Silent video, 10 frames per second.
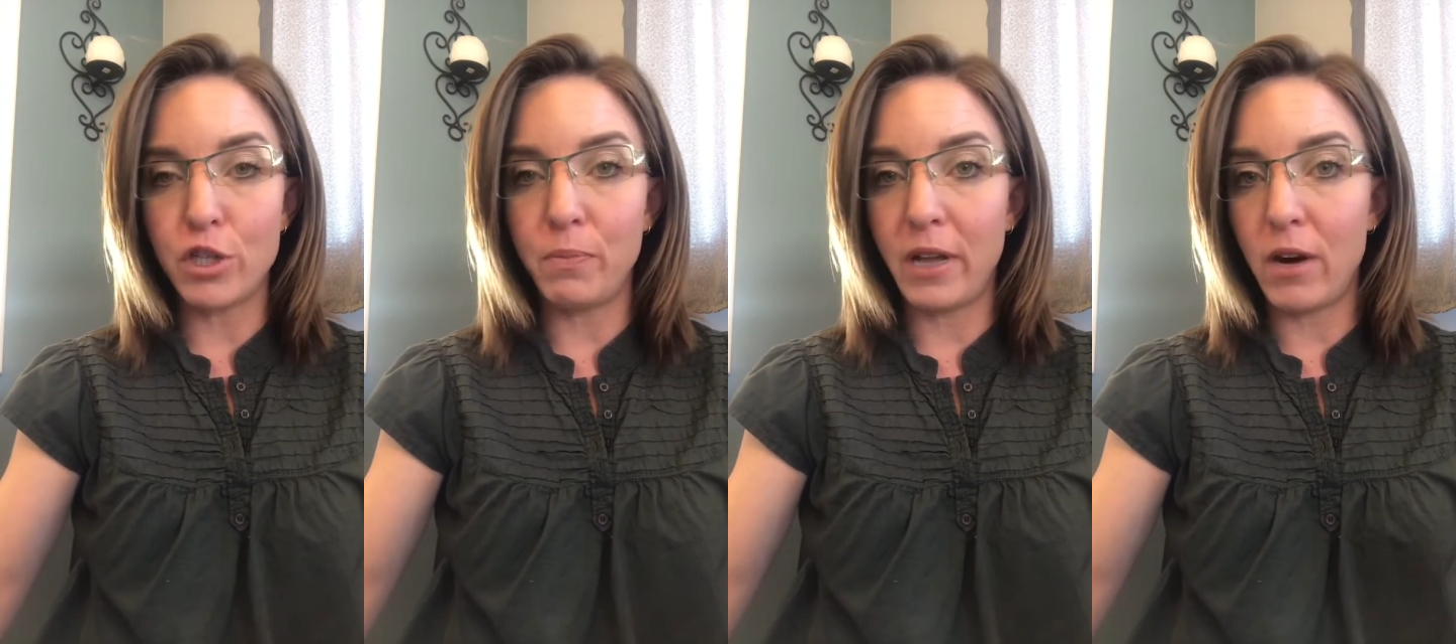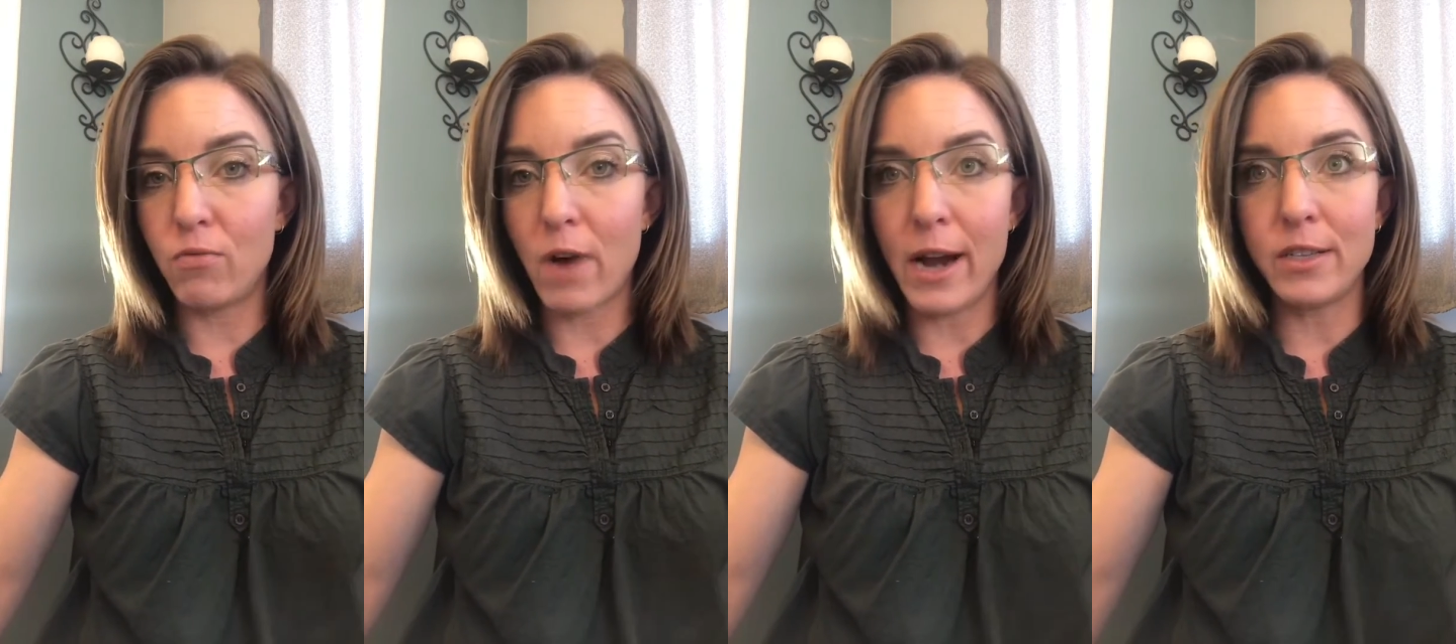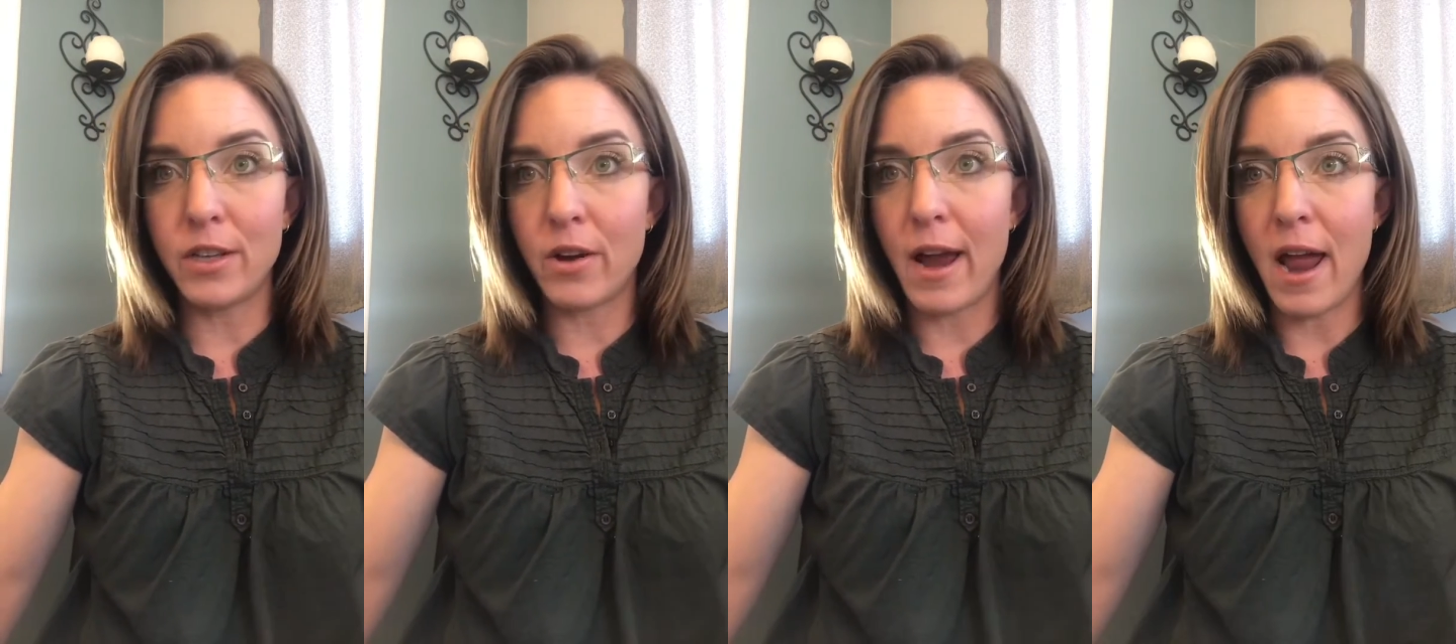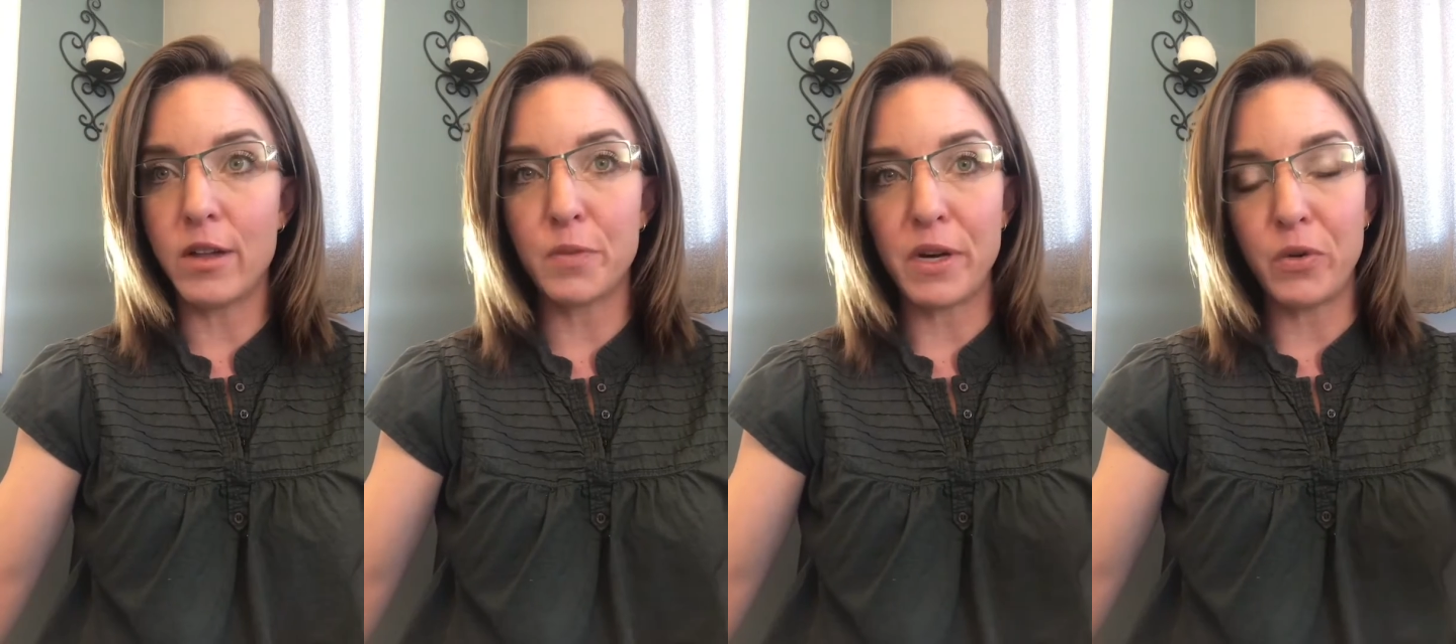she played right into their
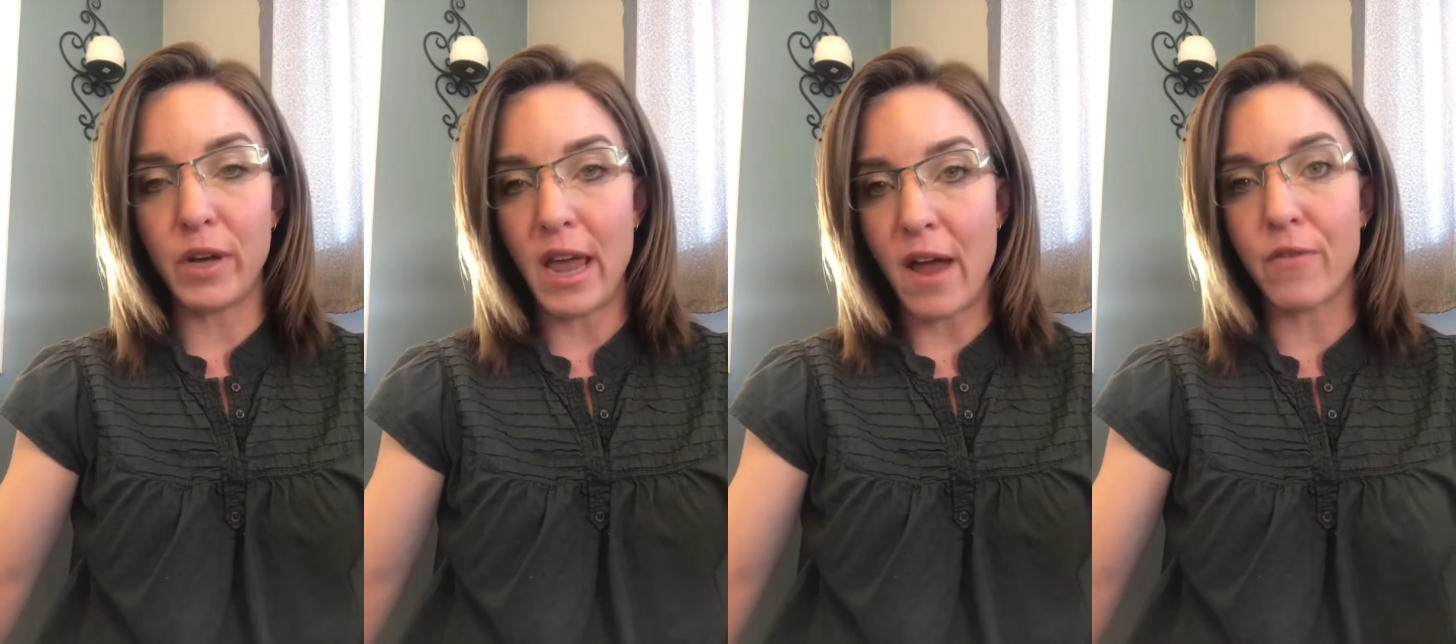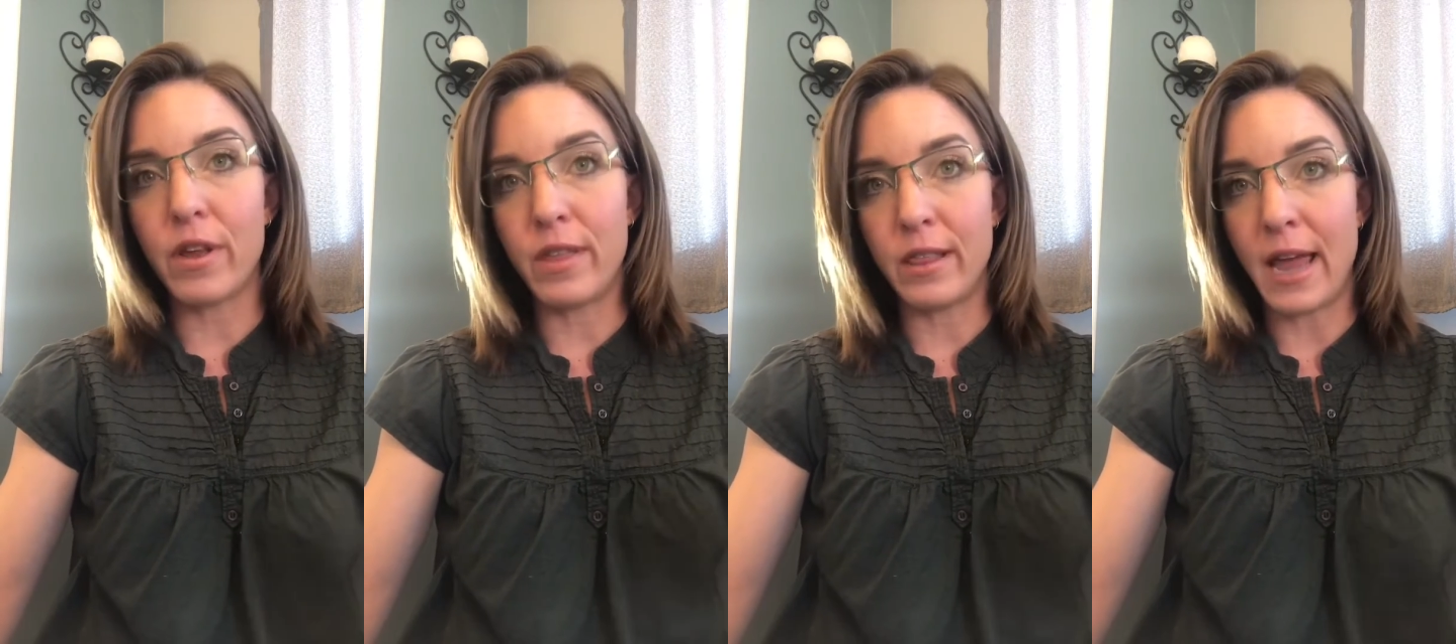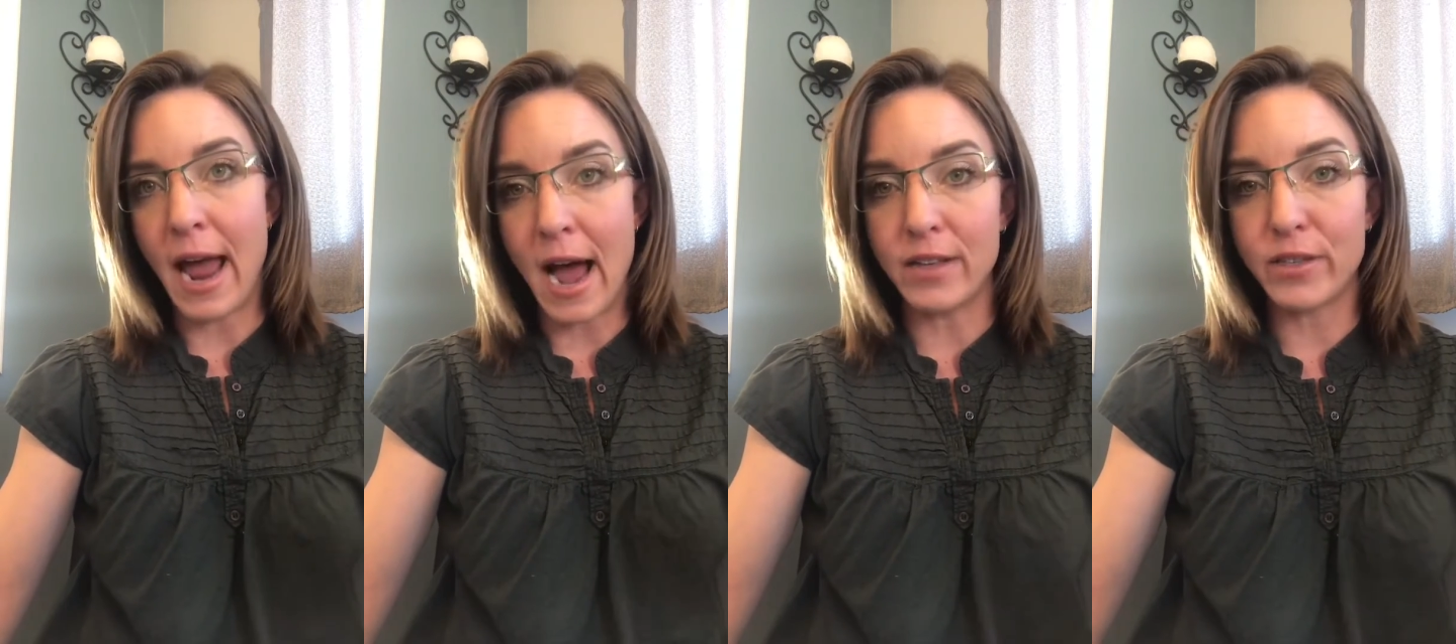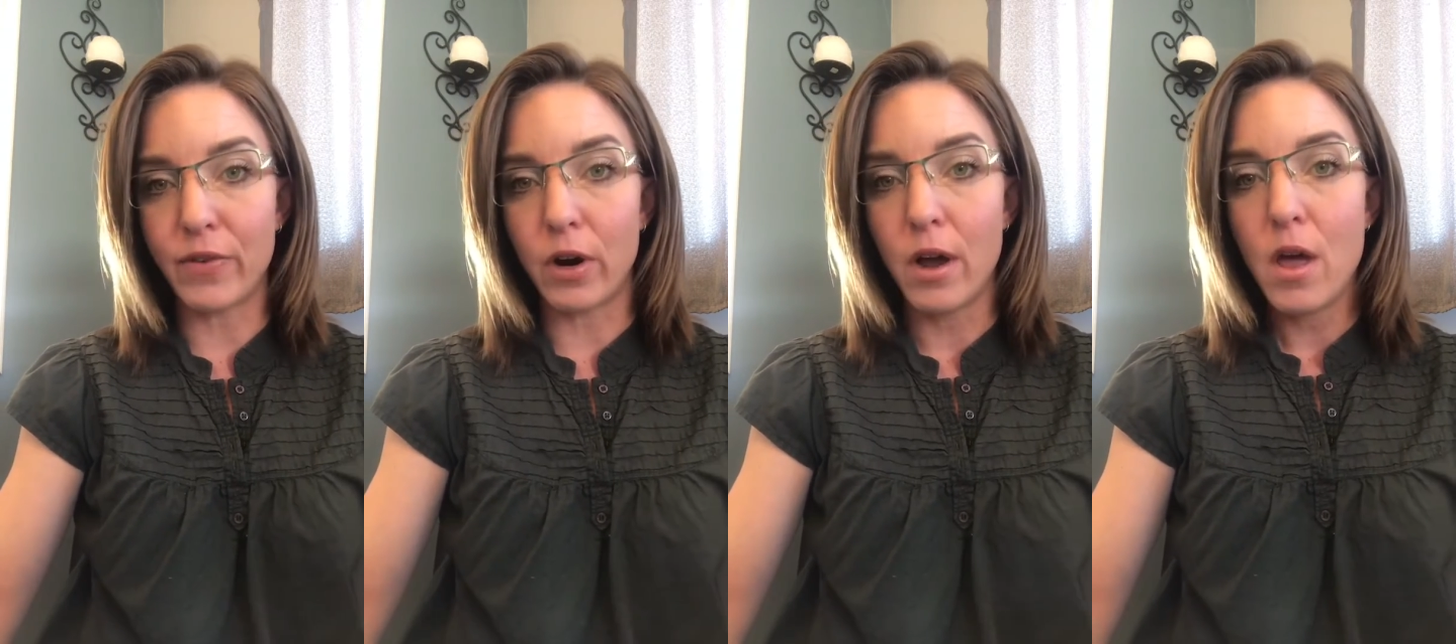hands by doing everything they asked of her.